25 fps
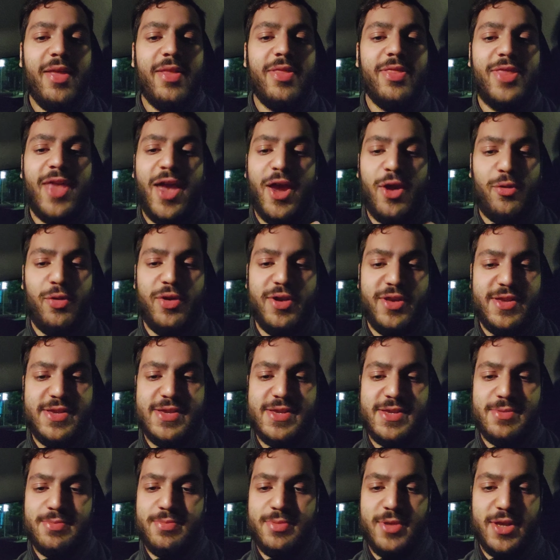their
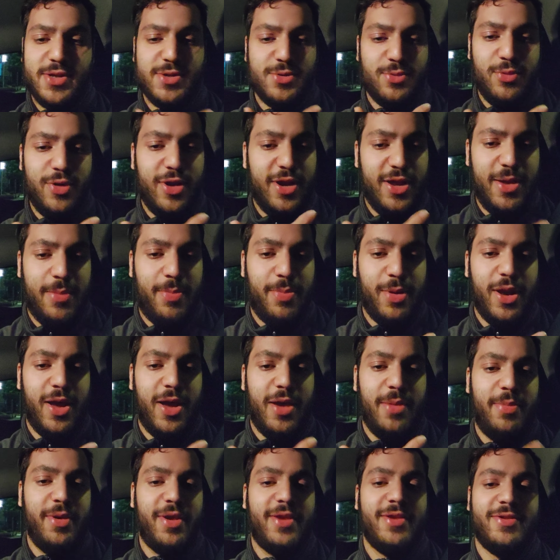criticism doesn't really
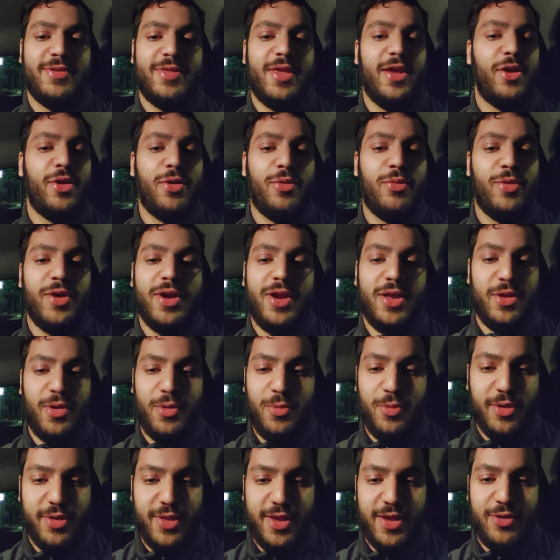apply because they don't really know
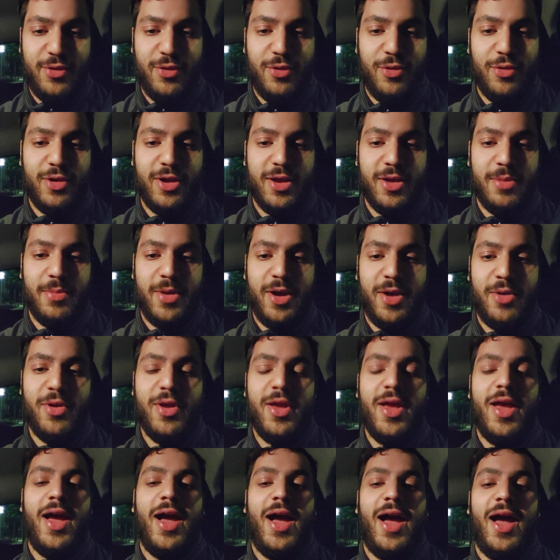what they're talking about
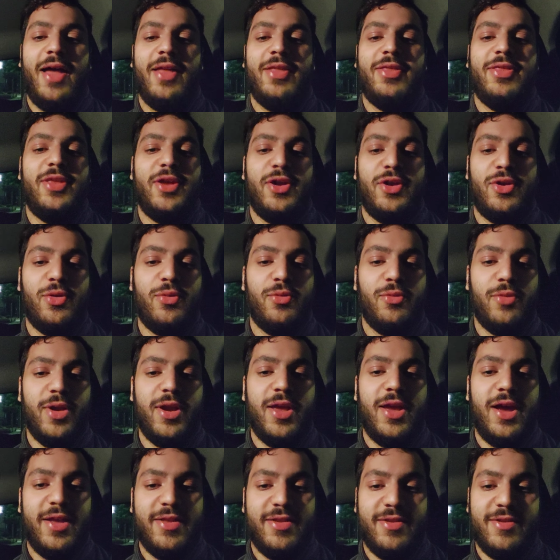and they don't
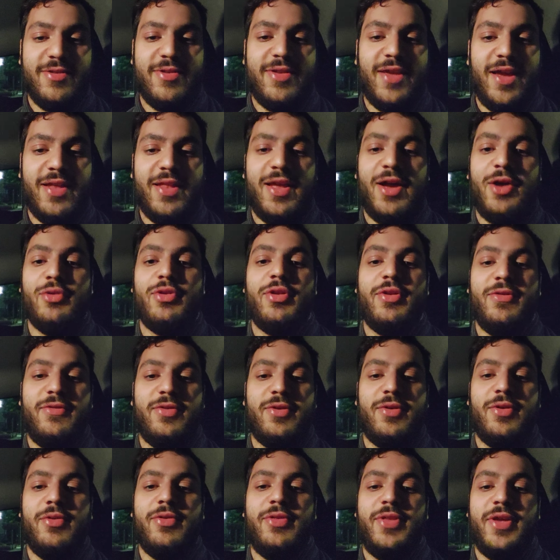really understand how
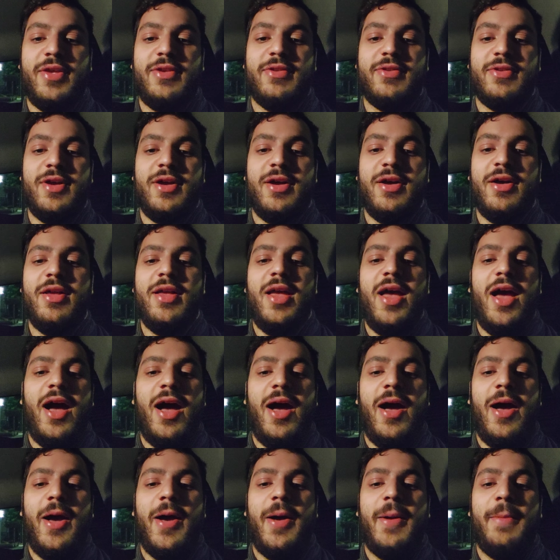difficult things are.
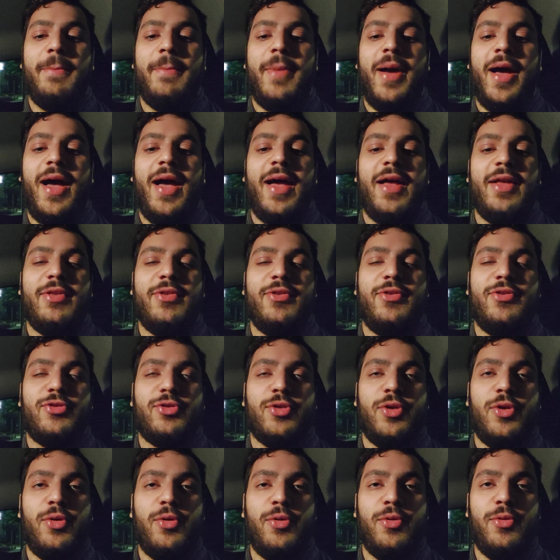And
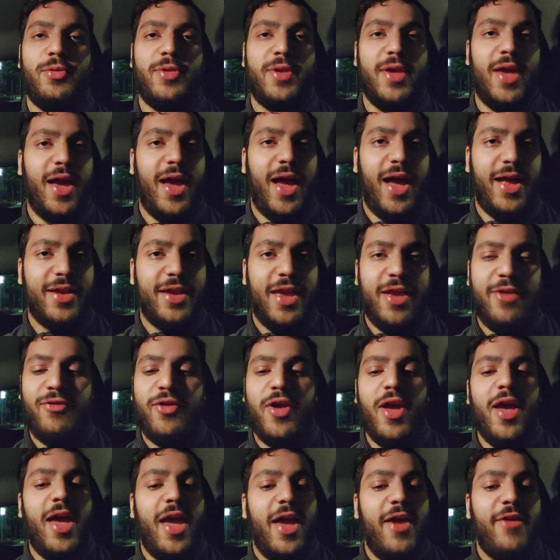so, yeah, and
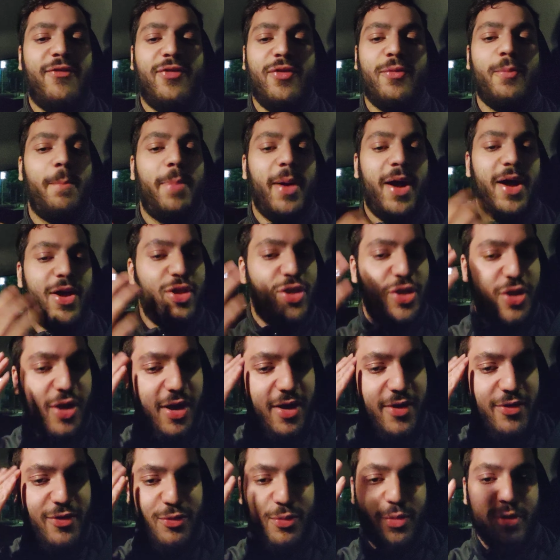if by
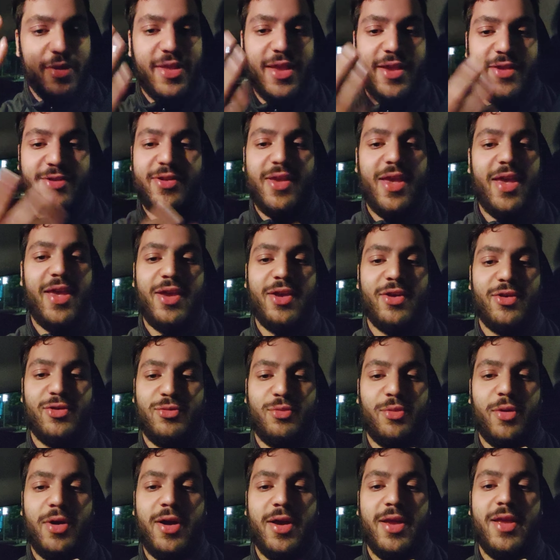chance what they're saying is
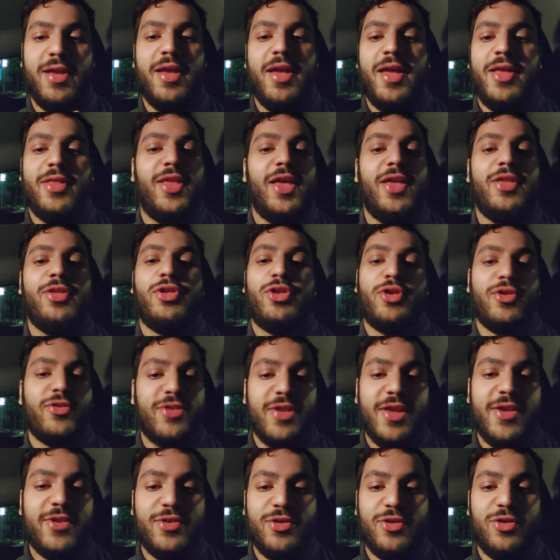right, then just
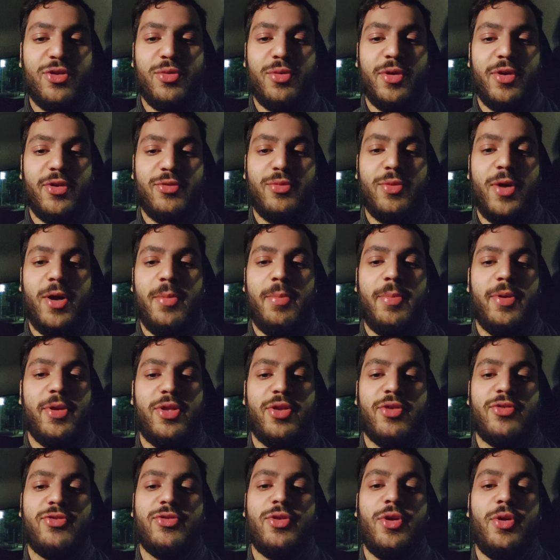listen to it as well, but
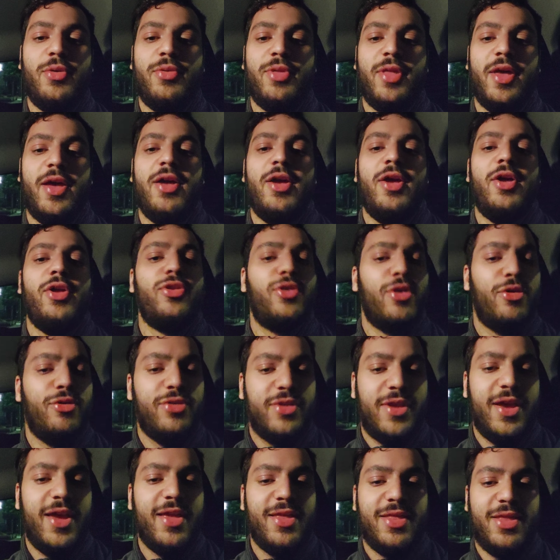just know that
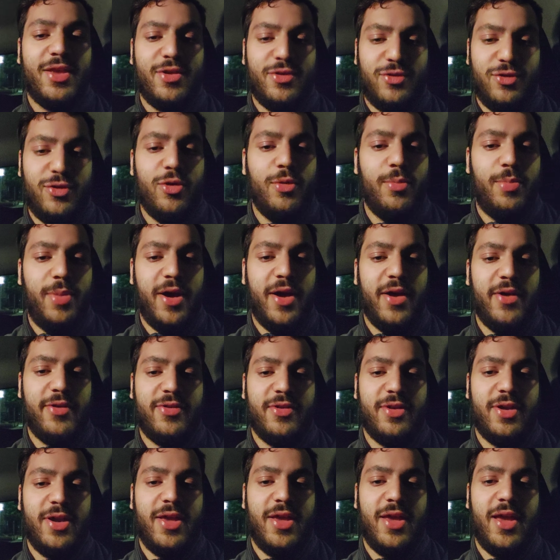don't take things too
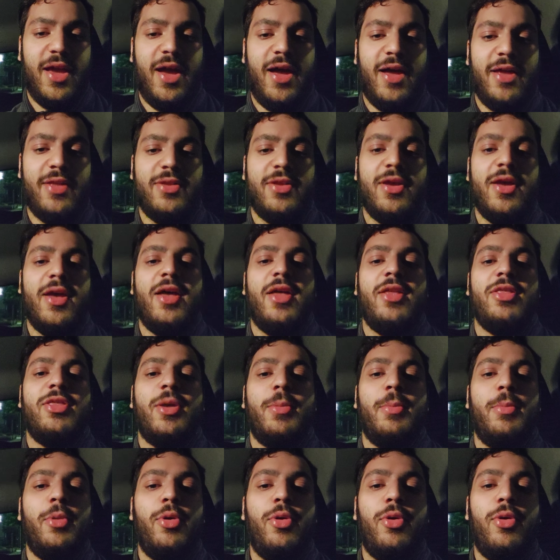personally. And
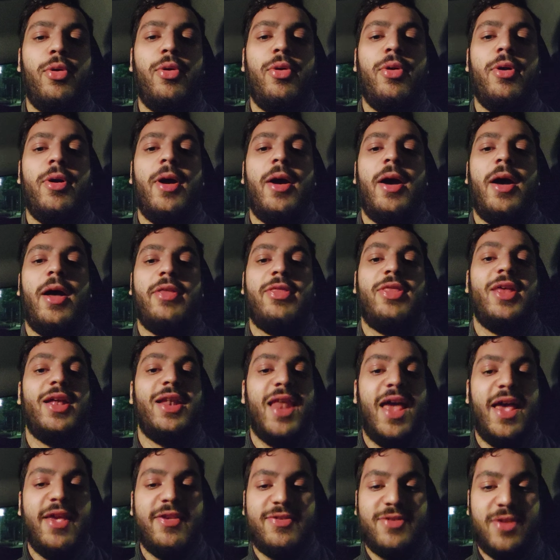the
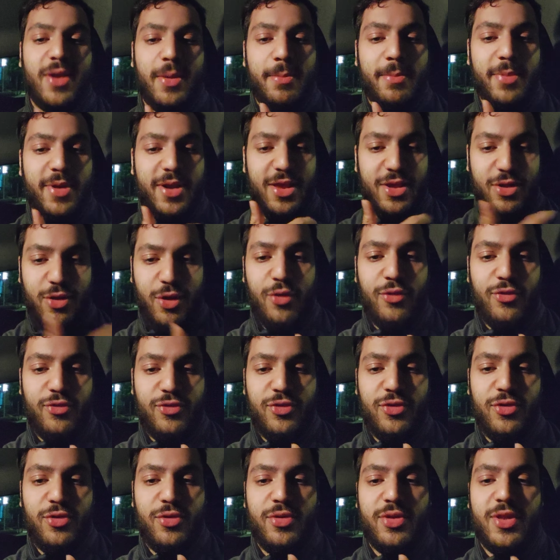less somebody
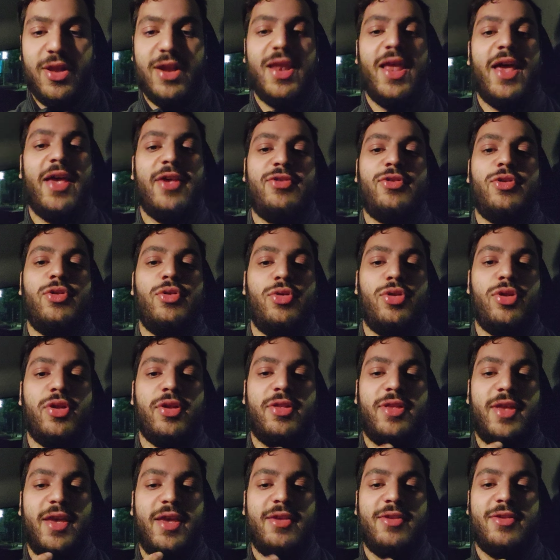knows you, the less you
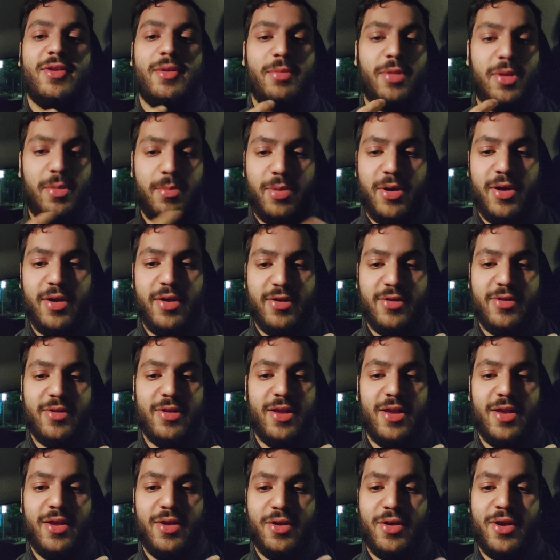should take something
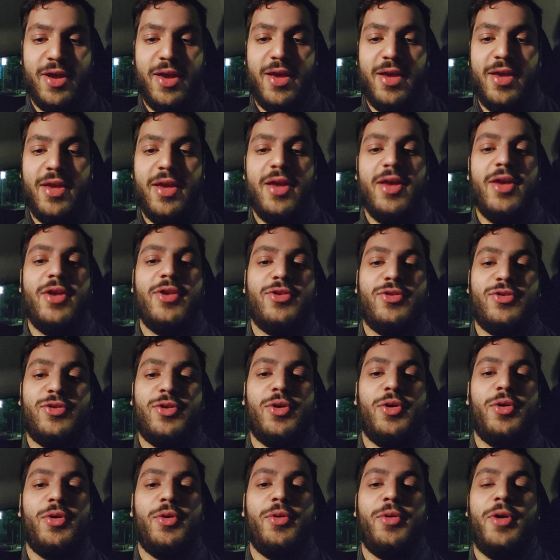personally, okay?
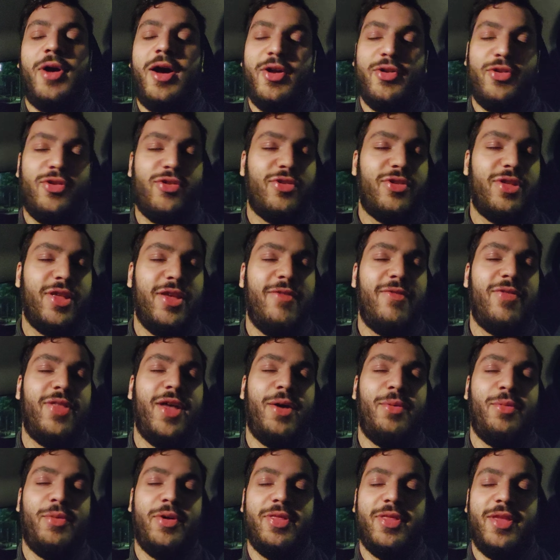So I'll just leave
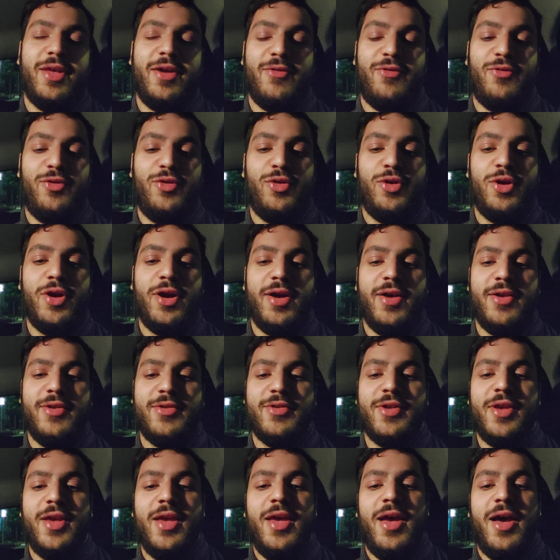that one there for you
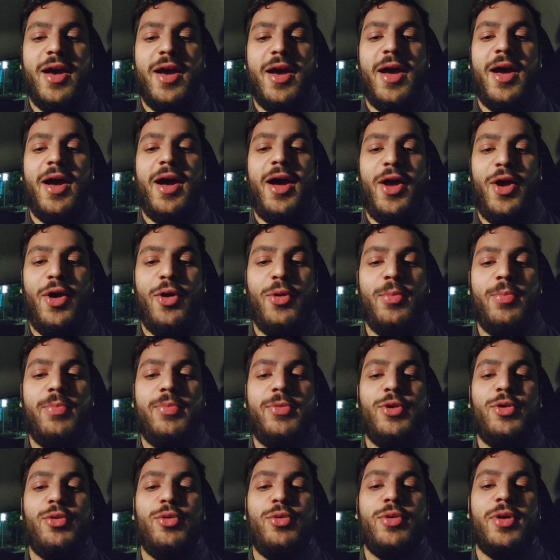guys. I hope
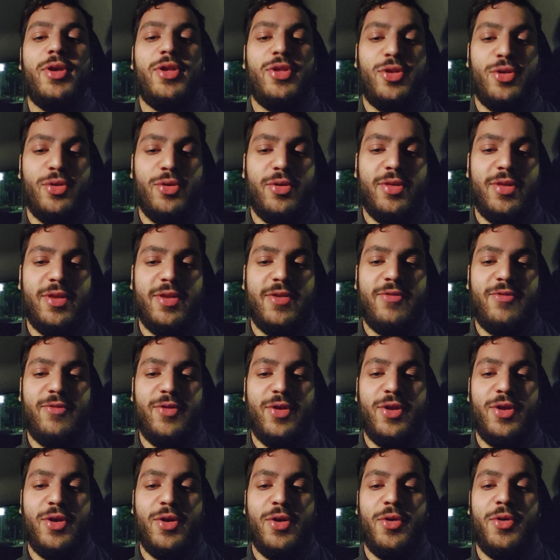you enjoyed this
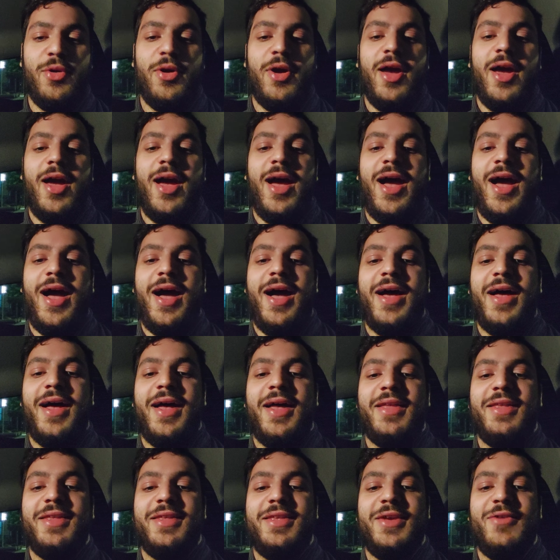video,
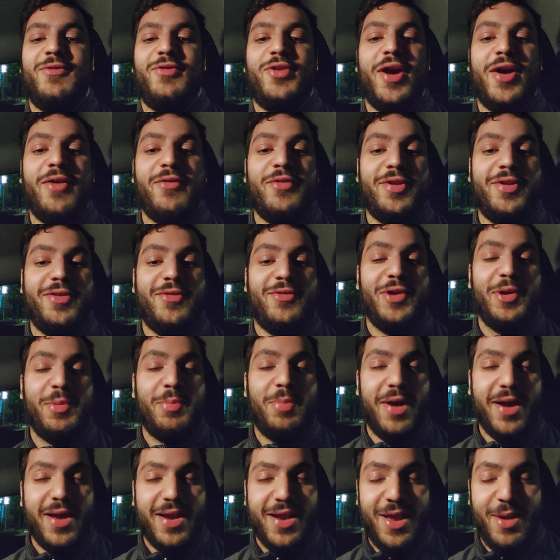and if you have any
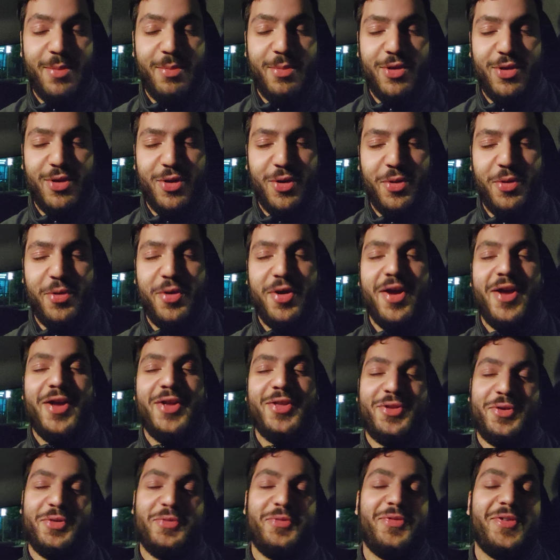feedback, let me know.
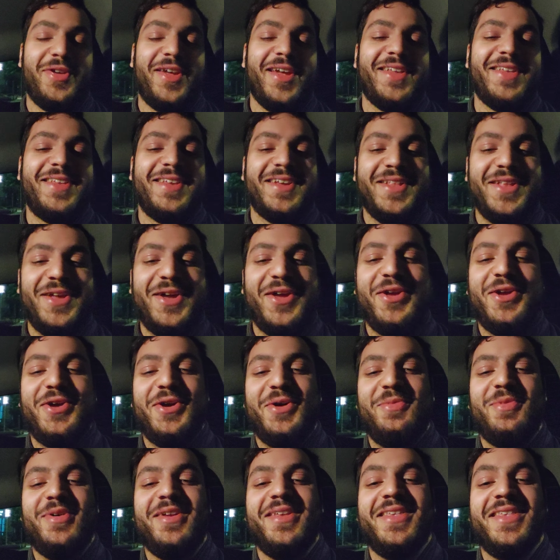Don't forget to like,
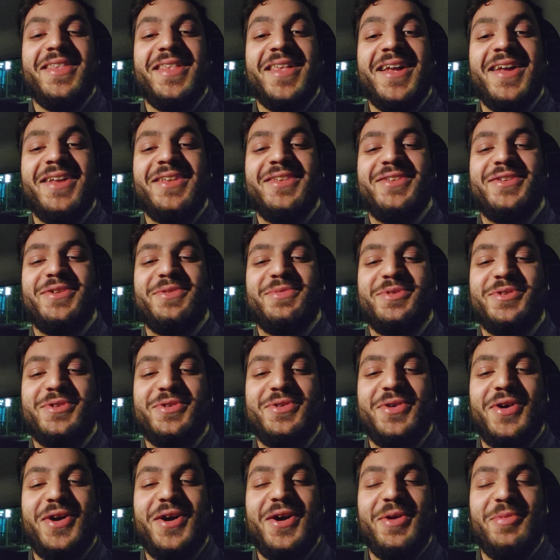comment, share, and
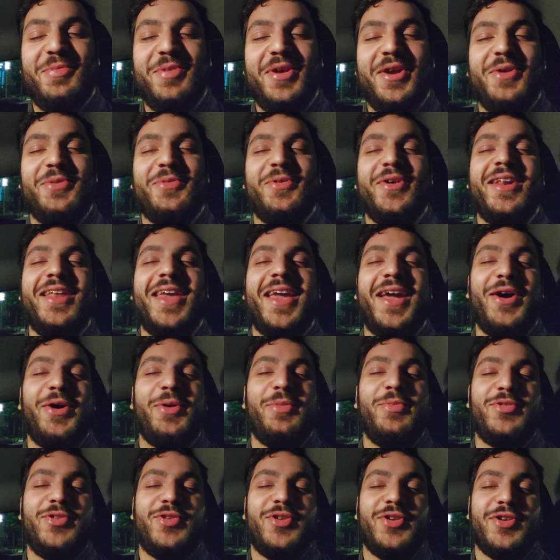subscribe. It really
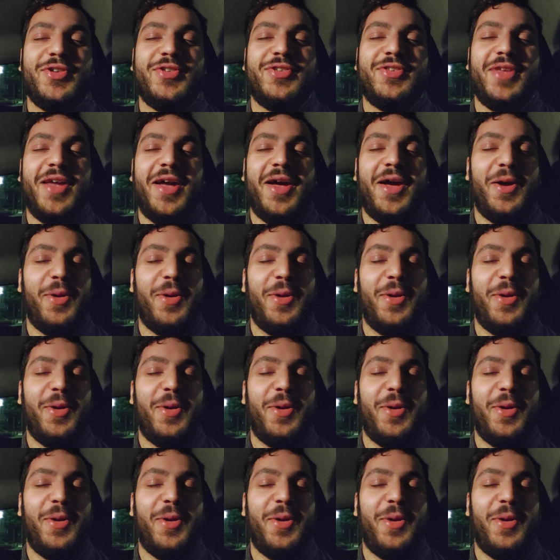helps just